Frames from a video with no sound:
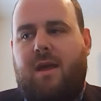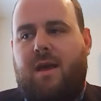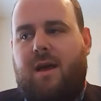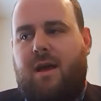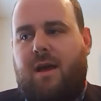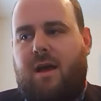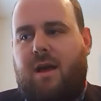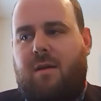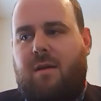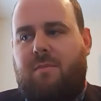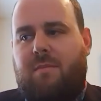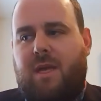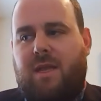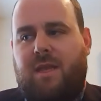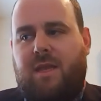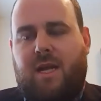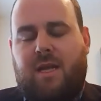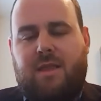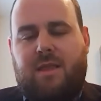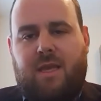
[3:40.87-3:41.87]
Um, and
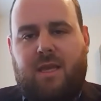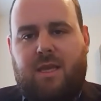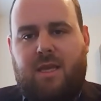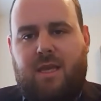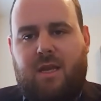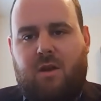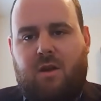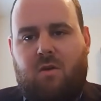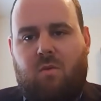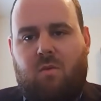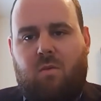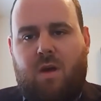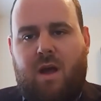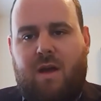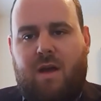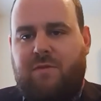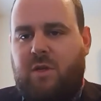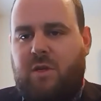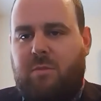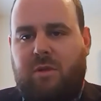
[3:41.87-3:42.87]
then I think, you know,
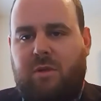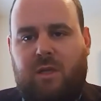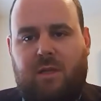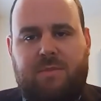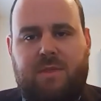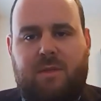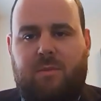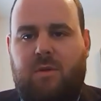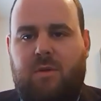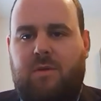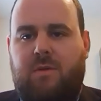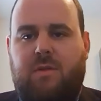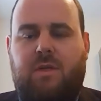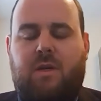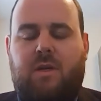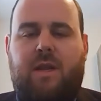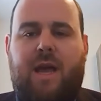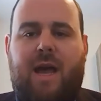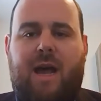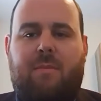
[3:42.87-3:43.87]
after you build up some of those
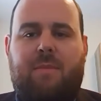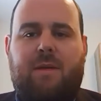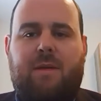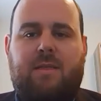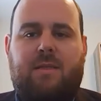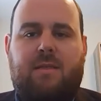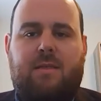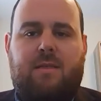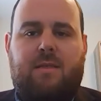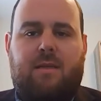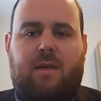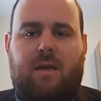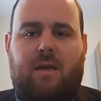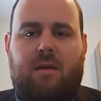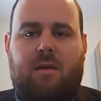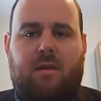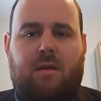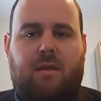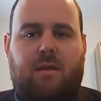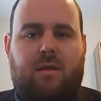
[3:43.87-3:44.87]
good habits,
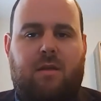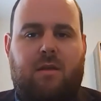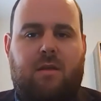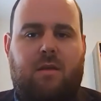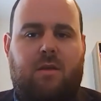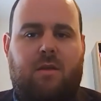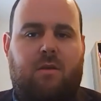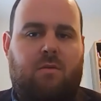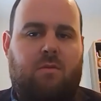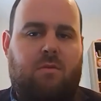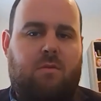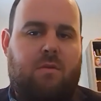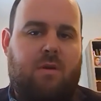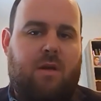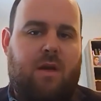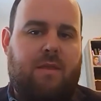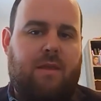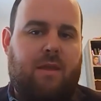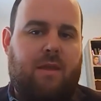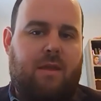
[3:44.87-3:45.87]
uh, you know,
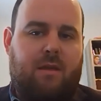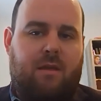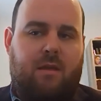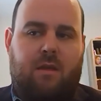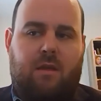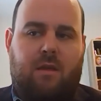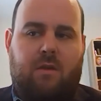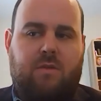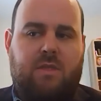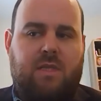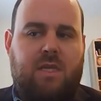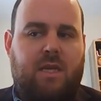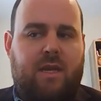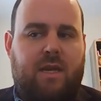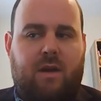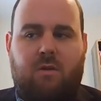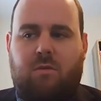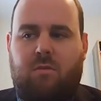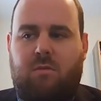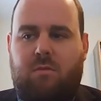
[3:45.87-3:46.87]
I think, you know, seek
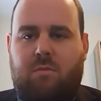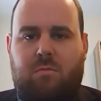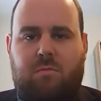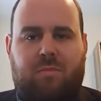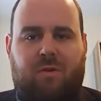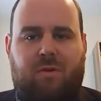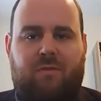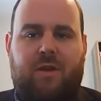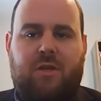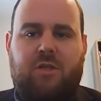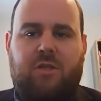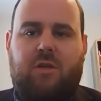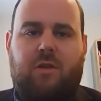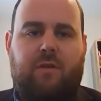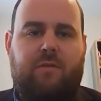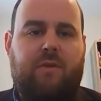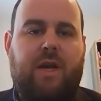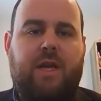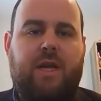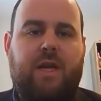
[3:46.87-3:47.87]
out professional
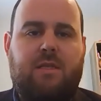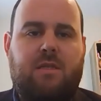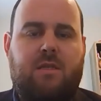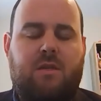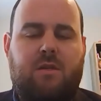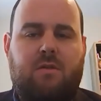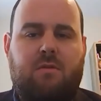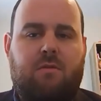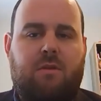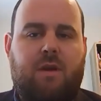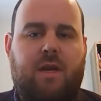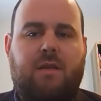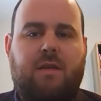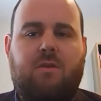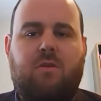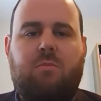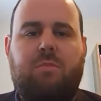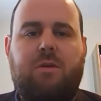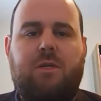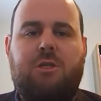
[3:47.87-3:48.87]
advice too, right?
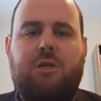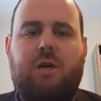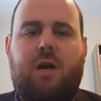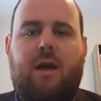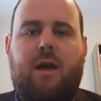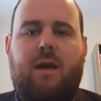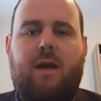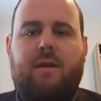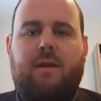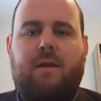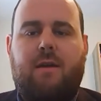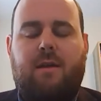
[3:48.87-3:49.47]
Don't be shy.